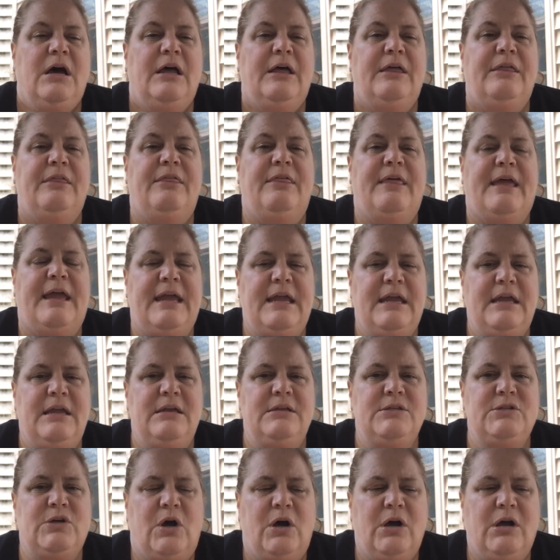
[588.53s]
They
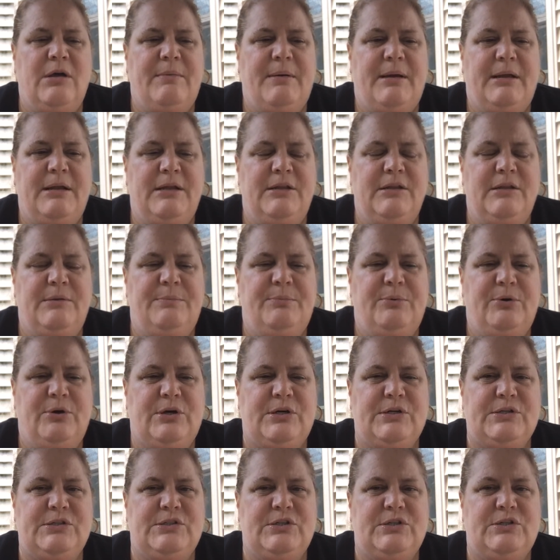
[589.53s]
talk about in the book
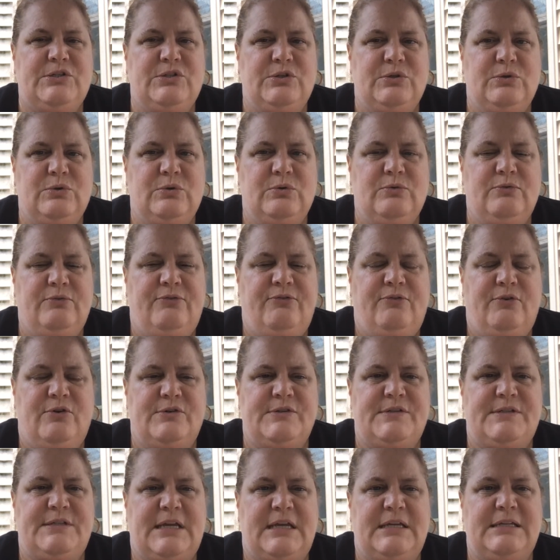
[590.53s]
to do full
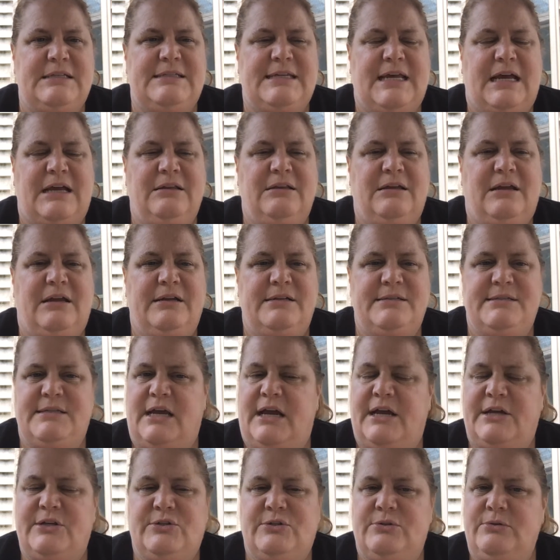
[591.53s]
sentence outlines.
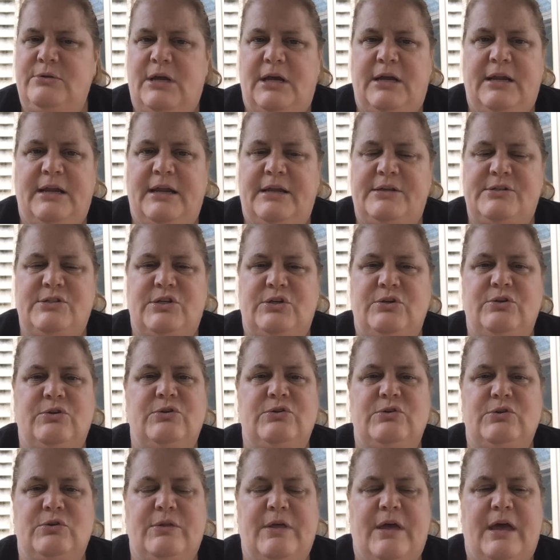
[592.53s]
I do not ask you to
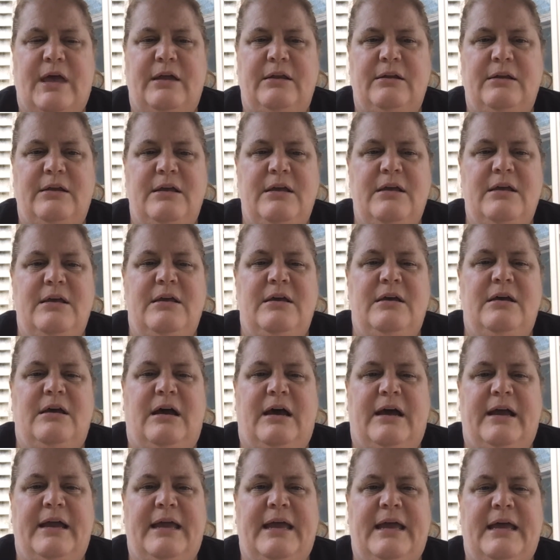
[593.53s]
do that.
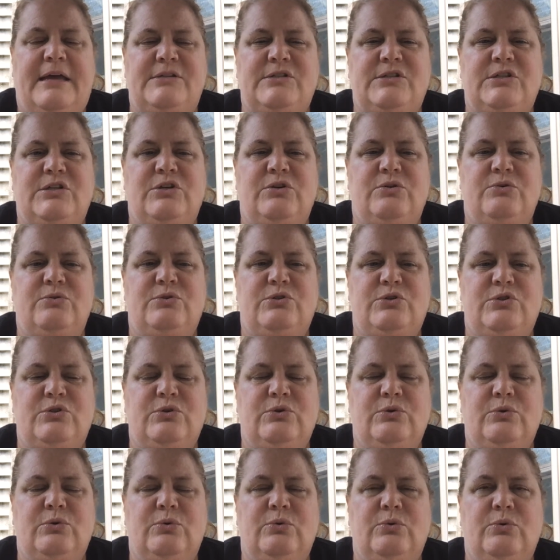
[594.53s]
I ask you
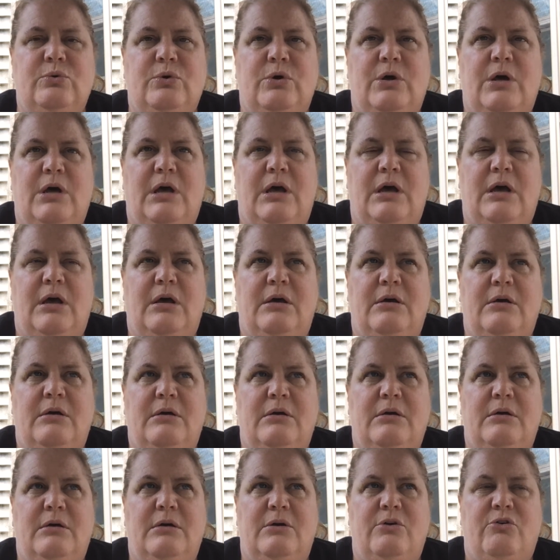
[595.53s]
to
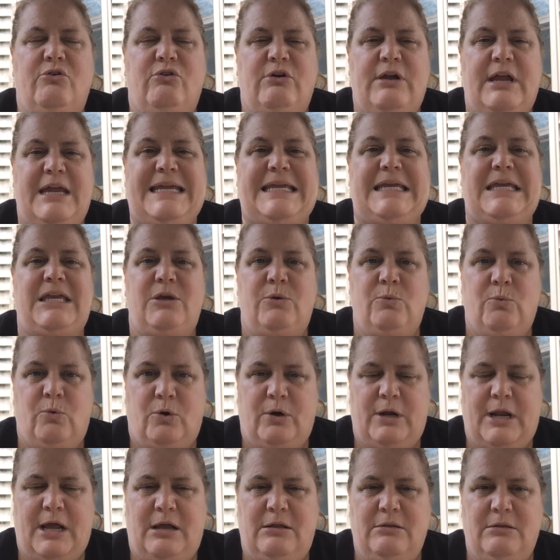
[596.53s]
create
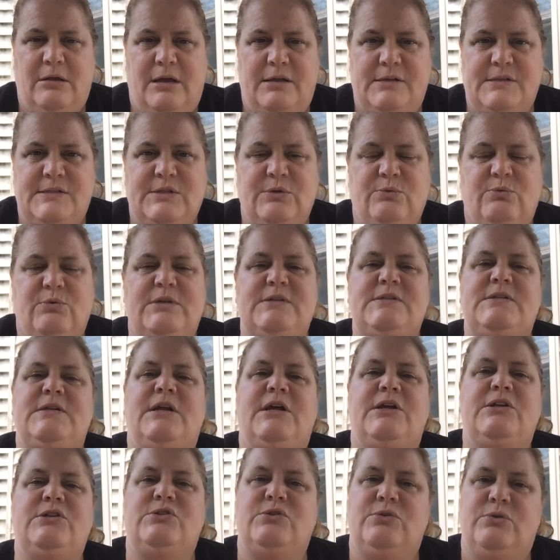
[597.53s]
keyword outlines. The reason
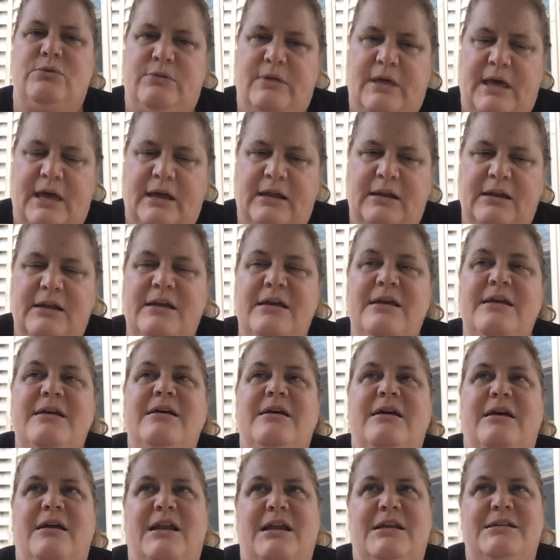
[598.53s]
I do that,
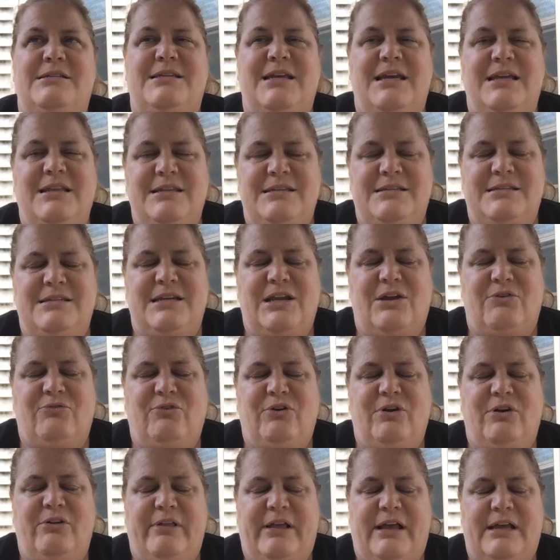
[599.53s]
and I say this in
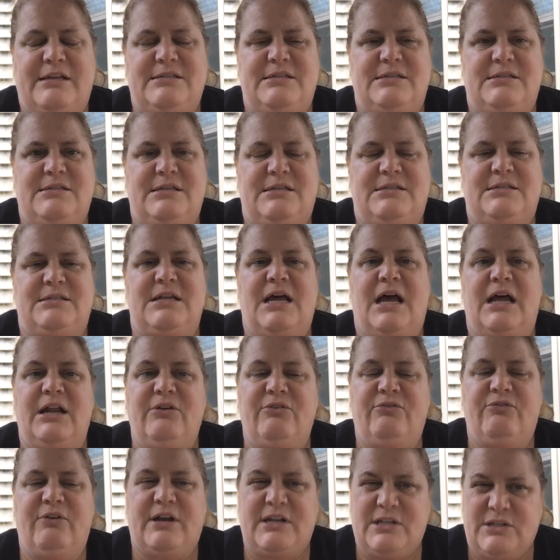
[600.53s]
every class, is it's not
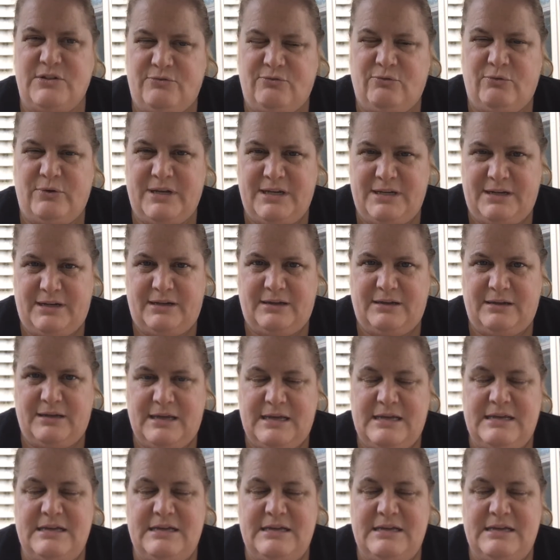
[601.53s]
effective reading.